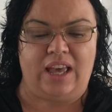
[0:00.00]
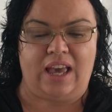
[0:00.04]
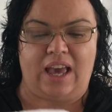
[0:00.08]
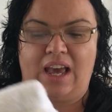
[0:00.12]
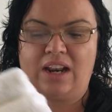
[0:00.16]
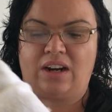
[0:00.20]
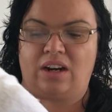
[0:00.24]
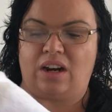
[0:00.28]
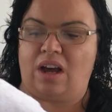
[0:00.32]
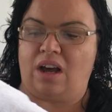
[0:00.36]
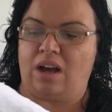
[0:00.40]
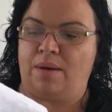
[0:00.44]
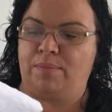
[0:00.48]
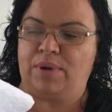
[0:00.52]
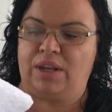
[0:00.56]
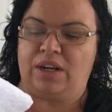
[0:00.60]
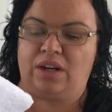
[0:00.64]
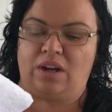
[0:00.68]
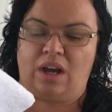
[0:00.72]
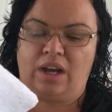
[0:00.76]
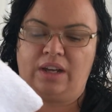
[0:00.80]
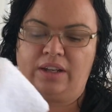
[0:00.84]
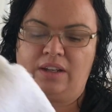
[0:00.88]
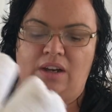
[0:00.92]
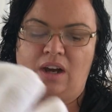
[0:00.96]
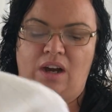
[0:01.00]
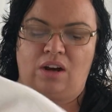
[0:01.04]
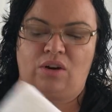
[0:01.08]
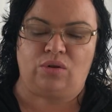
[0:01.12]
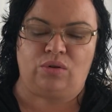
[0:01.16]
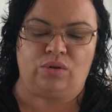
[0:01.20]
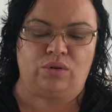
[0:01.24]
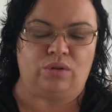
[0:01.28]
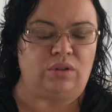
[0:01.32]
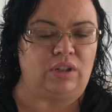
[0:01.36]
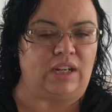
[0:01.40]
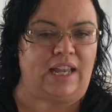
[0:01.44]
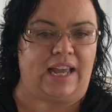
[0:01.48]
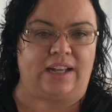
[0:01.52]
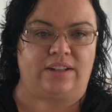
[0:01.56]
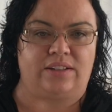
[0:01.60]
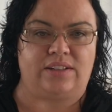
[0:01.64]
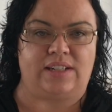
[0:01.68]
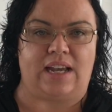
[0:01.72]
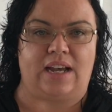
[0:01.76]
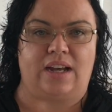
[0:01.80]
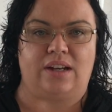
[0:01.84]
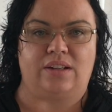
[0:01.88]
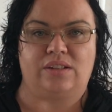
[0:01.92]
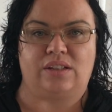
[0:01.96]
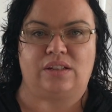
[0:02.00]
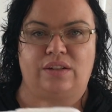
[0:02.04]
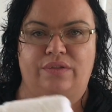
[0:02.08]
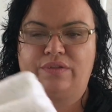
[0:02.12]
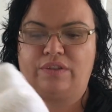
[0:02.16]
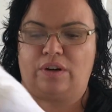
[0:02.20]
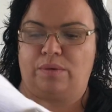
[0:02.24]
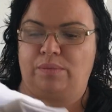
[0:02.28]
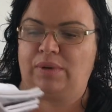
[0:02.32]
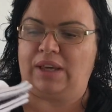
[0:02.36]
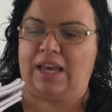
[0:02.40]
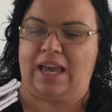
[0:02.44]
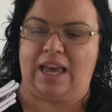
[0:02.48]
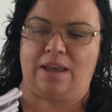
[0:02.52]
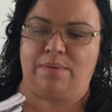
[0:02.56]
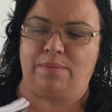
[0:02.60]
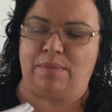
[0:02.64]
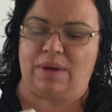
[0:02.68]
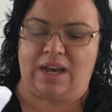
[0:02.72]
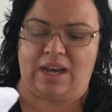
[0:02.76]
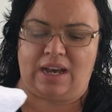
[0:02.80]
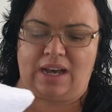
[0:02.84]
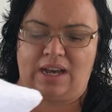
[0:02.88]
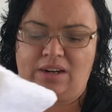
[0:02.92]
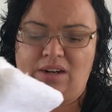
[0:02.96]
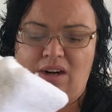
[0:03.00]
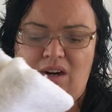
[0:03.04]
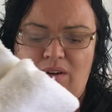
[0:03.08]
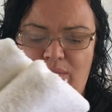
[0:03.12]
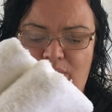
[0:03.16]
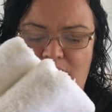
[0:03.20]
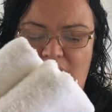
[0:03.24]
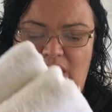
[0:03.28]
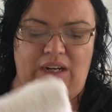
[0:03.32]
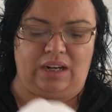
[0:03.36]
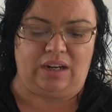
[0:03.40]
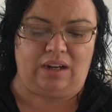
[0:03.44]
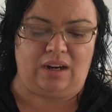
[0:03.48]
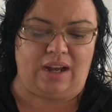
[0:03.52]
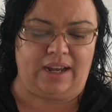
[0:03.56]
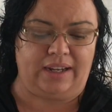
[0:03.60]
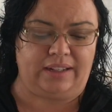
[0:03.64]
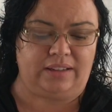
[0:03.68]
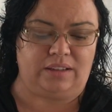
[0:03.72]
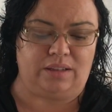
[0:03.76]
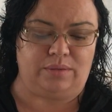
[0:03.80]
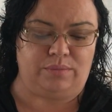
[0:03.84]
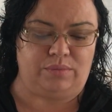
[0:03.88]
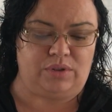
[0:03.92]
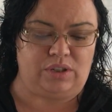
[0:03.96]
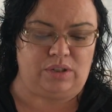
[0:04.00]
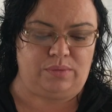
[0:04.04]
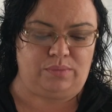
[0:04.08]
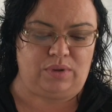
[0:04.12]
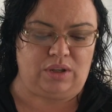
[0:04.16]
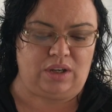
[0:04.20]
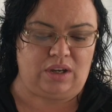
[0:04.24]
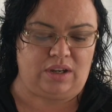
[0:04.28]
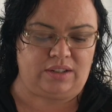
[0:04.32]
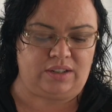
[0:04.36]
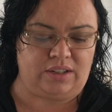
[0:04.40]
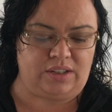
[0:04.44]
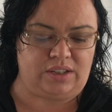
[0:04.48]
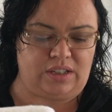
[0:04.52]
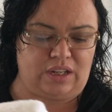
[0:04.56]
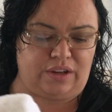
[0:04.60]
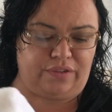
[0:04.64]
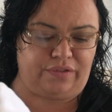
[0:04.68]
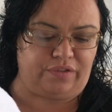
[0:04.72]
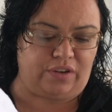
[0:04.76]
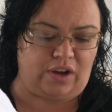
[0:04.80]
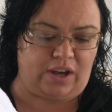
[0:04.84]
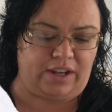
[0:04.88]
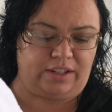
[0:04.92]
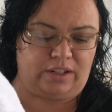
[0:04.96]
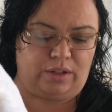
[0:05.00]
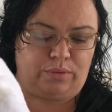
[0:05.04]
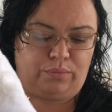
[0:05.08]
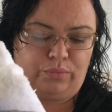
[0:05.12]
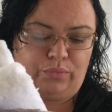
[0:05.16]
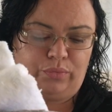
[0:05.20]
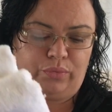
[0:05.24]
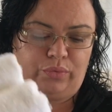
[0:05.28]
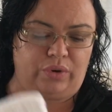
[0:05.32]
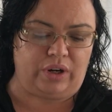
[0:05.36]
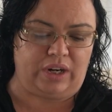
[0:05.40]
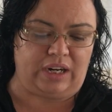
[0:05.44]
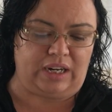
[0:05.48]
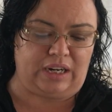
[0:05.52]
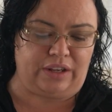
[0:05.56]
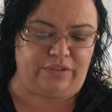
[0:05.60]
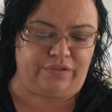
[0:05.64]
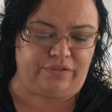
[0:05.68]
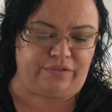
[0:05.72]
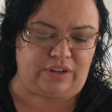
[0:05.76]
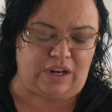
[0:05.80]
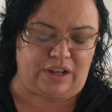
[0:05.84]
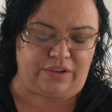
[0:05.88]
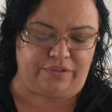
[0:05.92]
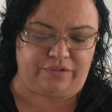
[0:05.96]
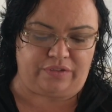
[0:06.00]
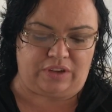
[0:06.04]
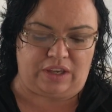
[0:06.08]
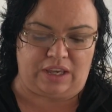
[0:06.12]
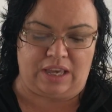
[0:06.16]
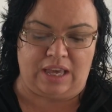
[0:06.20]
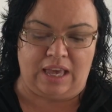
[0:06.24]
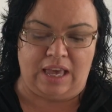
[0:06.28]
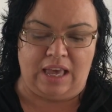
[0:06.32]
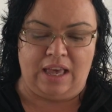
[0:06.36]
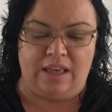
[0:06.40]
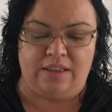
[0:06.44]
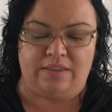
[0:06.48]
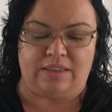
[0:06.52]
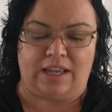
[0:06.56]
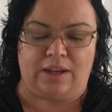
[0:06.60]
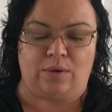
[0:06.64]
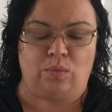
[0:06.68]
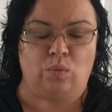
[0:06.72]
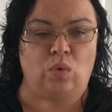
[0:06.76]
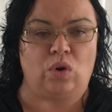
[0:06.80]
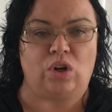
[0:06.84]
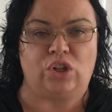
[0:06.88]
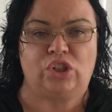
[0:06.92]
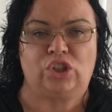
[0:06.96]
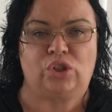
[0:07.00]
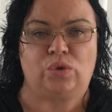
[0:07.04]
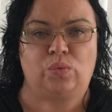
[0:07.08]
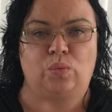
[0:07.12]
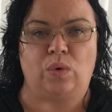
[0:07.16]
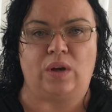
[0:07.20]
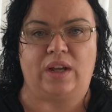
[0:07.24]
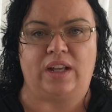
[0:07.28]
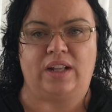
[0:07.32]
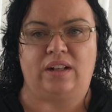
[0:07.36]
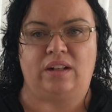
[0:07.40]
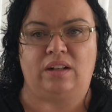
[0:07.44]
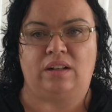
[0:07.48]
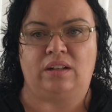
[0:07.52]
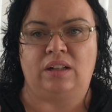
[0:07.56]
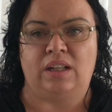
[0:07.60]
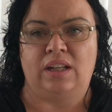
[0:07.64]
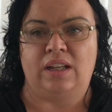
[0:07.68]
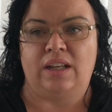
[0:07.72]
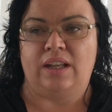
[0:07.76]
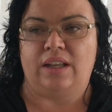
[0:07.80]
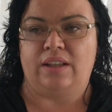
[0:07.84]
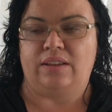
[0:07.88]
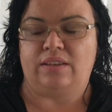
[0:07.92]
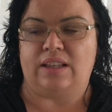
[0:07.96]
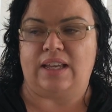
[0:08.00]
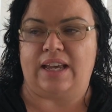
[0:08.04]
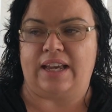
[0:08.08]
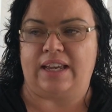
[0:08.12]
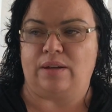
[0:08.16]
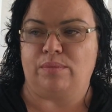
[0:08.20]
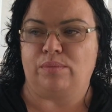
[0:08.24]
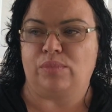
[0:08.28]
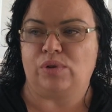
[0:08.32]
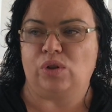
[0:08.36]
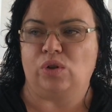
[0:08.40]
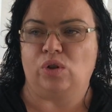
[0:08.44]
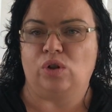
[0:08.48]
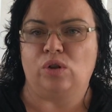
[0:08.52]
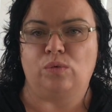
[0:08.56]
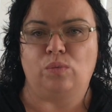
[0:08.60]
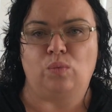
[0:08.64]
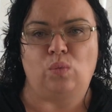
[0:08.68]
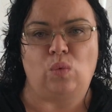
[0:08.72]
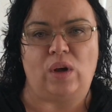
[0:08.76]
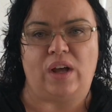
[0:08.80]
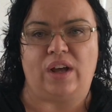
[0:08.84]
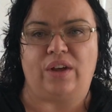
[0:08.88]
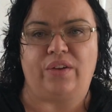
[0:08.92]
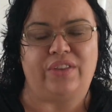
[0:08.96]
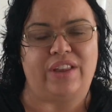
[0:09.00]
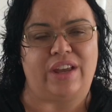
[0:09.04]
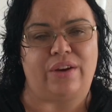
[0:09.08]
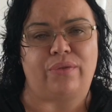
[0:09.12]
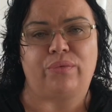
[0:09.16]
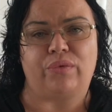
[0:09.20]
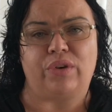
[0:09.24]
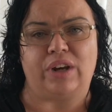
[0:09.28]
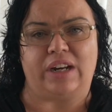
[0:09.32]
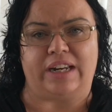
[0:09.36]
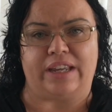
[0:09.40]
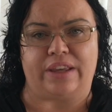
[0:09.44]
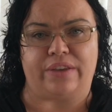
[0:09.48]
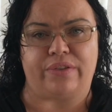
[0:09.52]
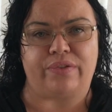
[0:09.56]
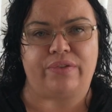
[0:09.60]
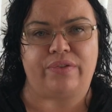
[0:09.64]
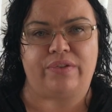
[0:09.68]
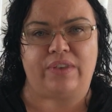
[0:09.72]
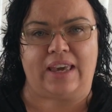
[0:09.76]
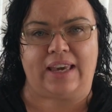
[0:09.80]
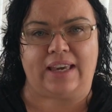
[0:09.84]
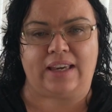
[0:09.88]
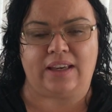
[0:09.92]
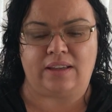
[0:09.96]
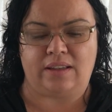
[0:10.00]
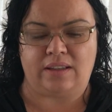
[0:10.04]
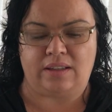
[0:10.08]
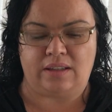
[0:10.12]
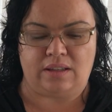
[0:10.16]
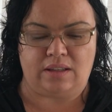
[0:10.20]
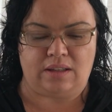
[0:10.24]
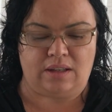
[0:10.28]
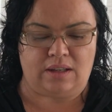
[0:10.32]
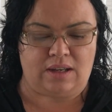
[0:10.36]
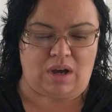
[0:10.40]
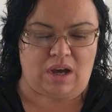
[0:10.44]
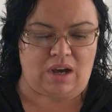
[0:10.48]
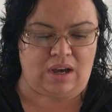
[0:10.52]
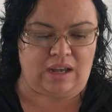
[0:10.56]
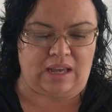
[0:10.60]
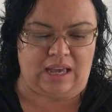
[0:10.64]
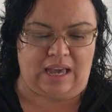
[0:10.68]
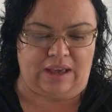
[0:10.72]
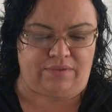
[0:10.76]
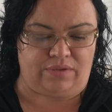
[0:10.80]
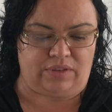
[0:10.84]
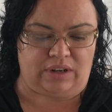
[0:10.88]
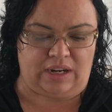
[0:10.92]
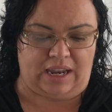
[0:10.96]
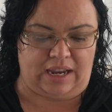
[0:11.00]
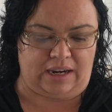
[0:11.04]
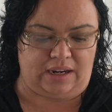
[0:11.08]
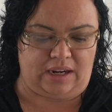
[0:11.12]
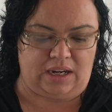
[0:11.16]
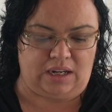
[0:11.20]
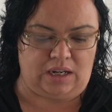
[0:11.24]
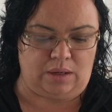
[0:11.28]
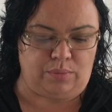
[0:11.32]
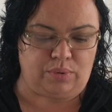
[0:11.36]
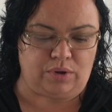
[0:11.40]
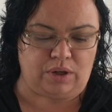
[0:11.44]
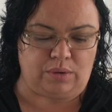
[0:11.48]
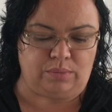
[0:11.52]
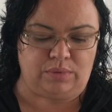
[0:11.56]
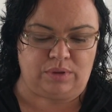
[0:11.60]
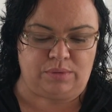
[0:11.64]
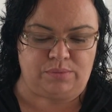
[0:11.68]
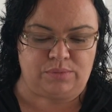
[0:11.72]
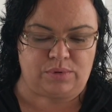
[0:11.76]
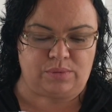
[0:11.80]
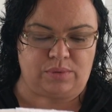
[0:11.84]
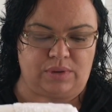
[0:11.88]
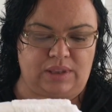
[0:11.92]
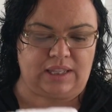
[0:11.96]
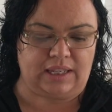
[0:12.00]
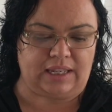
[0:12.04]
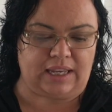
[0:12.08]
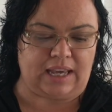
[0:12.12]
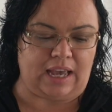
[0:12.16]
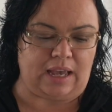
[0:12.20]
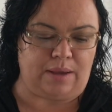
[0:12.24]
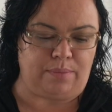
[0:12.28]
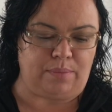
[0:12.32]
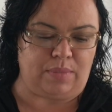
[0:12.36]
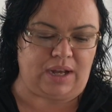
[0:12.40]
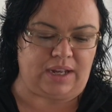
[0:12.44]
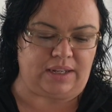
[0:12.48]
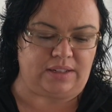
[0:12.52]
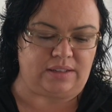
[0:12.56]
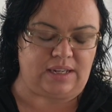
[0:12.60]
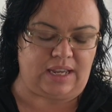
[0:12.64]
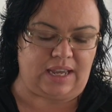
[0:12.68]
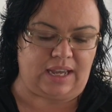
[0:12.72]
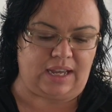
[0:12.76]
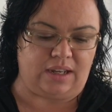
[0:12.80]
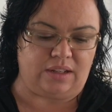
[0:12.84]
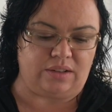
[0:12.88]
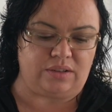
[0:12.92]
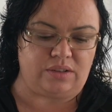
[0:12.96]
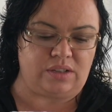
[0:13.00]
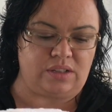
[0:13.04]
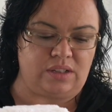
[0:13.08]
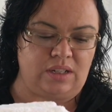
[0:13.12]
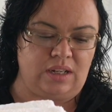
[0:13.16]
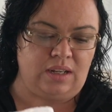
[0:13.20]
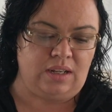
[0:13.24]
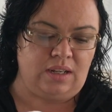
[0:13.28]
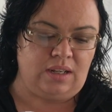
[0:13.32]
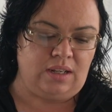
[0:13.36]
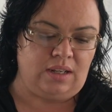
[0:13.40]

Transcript: And I mean, all our towels are from Kmart, and I really like them, to be honest. I find them really fluffy. They wash well, they absorb well, they're really thick. I haven't had any problems with the Kmart towels.